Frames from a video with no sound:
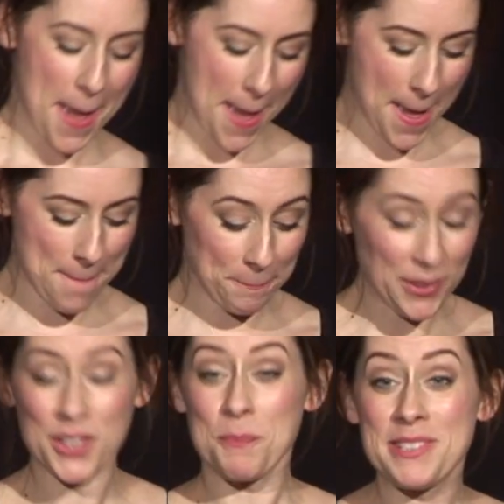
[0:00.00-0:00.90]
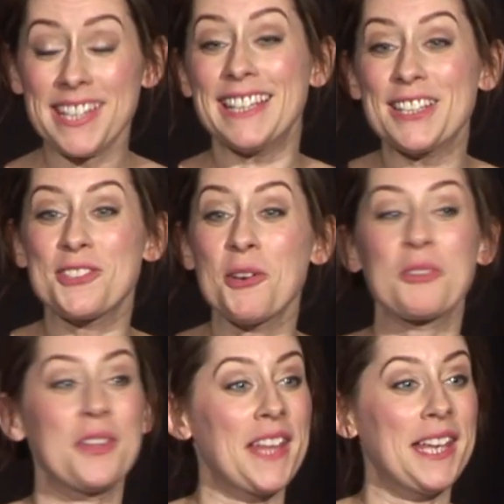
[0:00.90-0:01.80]
But the particular song
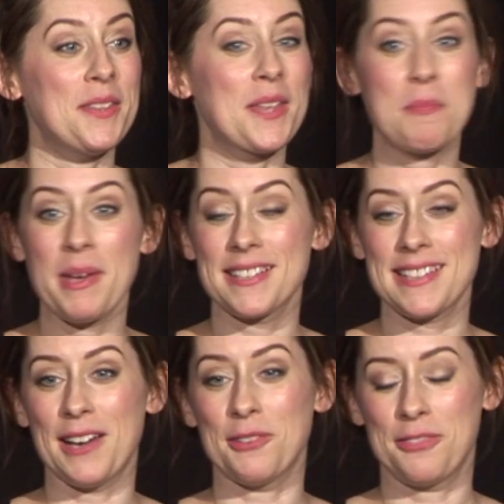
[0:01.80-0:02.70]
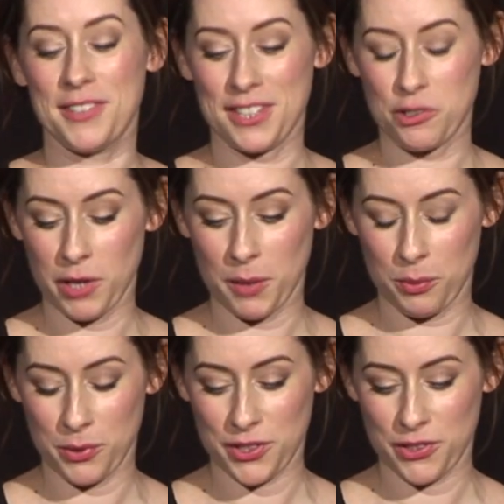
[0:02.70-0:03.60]
that they picked out for this trip
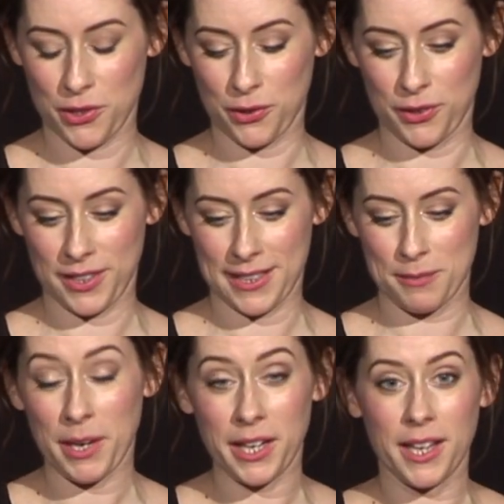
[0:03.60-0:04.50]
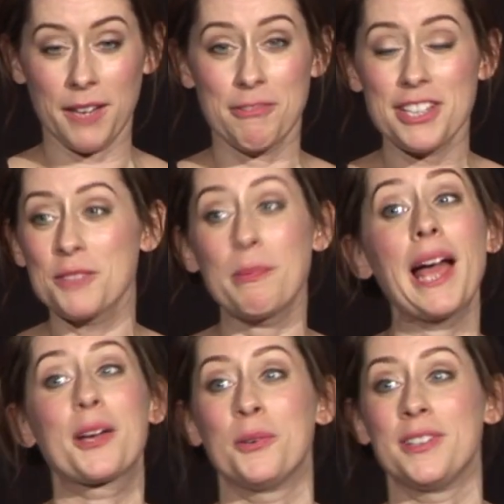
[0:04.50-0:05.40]
was a song by Richard
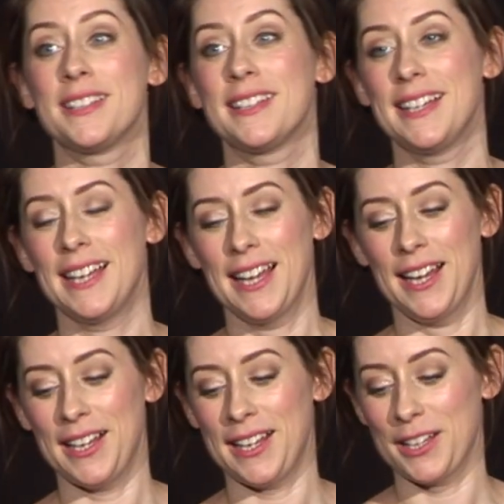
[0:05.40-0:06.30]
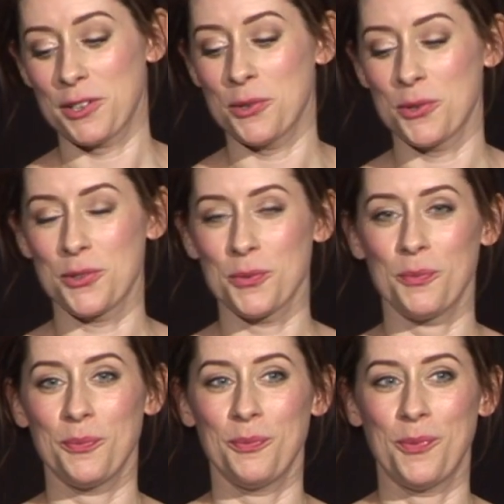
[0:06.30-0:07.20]
Blackwood called
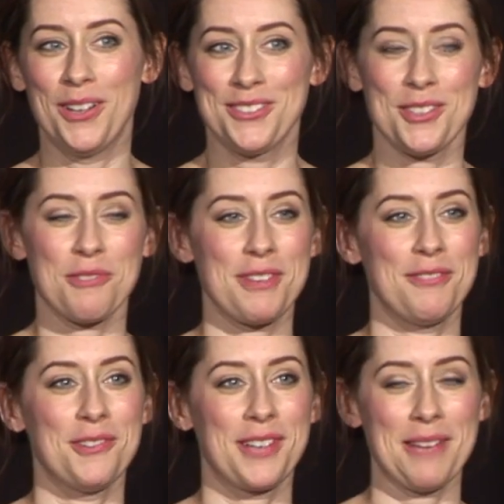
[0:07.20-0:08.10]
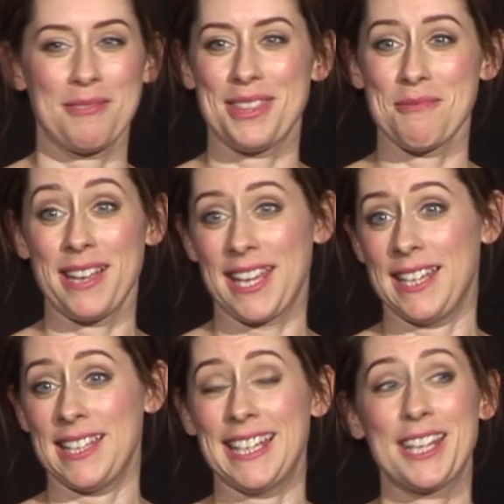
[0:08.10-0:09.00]
1, 2, 3, 4, Get With The
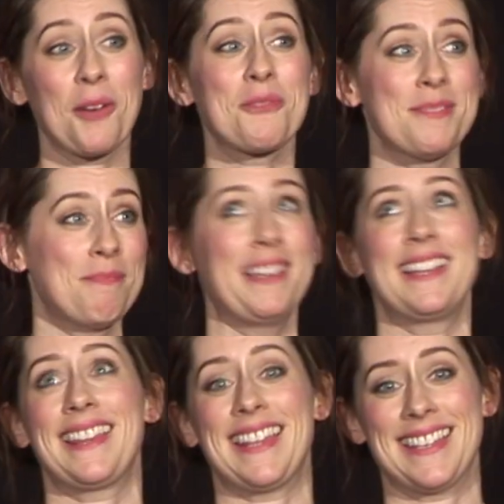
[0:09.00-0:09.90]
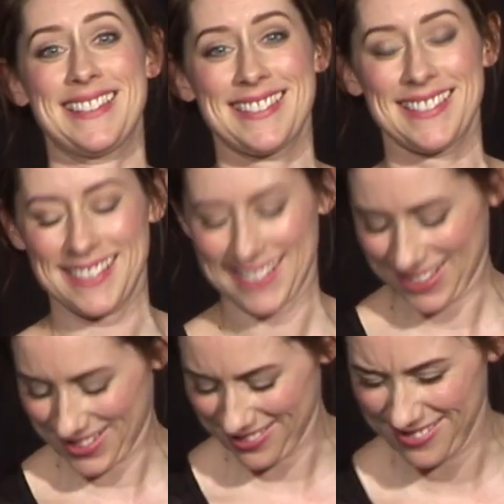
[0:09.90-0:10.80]
Wicked, and it goes a bit like this. 1, 2,
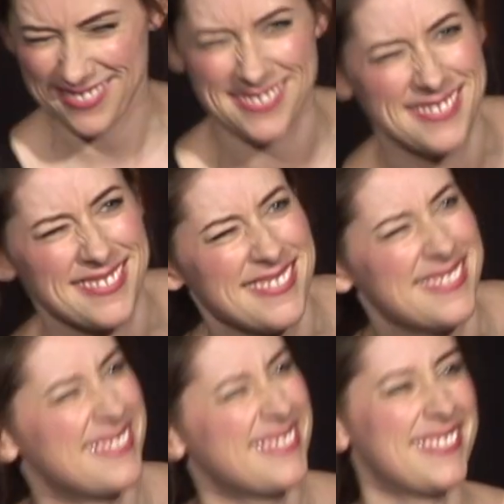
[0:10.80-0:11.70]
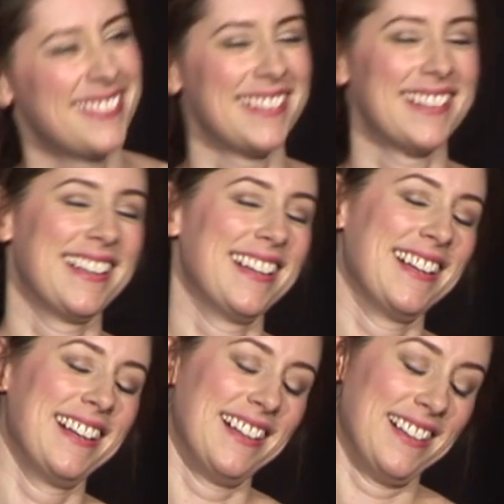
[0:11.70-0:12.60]
3, 4, get with the wicked. Can I
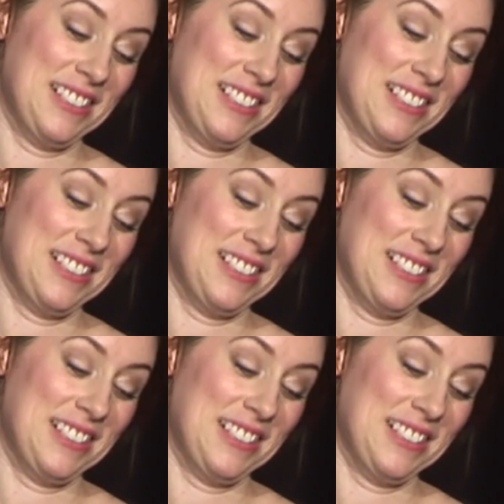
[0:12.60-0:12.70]
get a